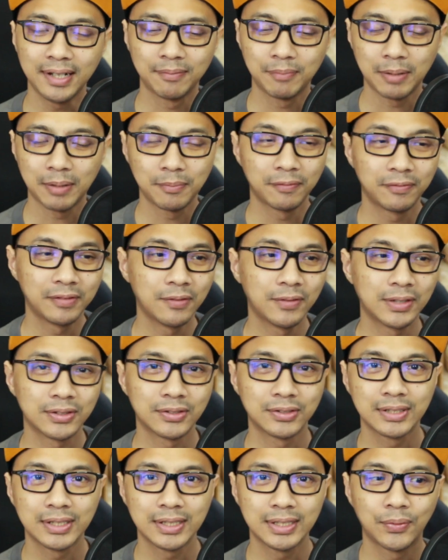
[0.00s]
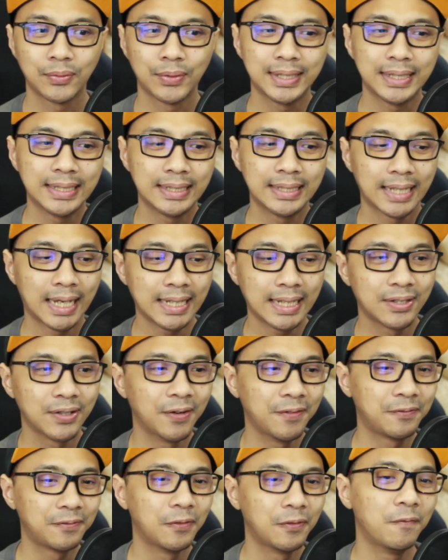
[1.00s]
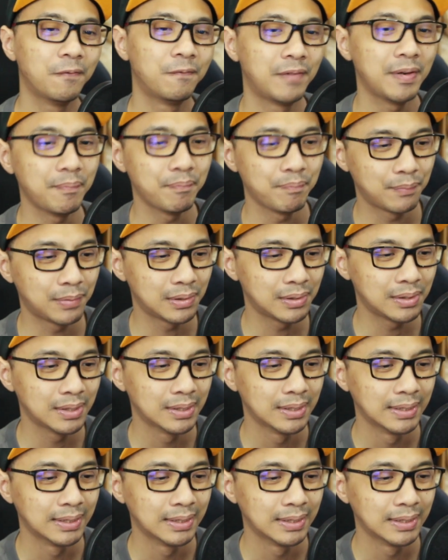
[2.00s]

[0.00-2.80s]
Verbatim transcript: My birthday was on the 29th of November,